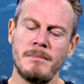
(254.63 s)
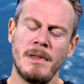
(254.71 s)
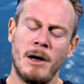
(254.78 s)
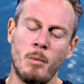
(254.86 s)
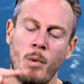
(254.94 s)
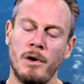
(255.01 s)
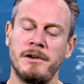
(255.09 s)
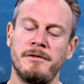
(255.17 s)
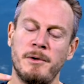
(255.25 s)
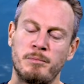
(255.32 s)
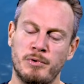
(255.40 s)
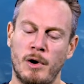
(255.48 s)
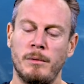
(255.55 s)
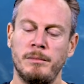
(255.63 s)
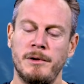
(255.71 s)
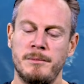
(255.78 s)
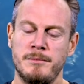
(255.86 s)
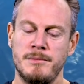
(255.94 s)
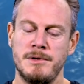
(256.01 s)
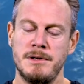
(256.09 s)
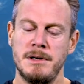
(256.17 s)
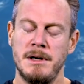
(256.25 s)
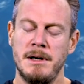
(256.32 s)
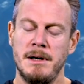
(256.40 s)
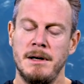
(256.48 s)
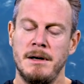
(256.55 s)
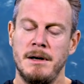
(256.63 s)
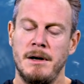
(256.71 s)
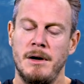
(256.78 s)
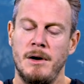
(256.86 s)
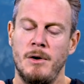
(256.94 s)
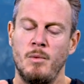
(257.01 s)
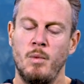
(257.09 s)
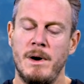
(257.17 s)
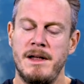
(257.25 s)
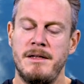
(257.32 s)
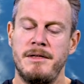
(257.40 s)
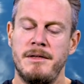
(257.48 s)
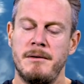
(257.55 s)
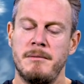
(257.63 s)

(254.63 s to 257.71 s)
And one of the problems with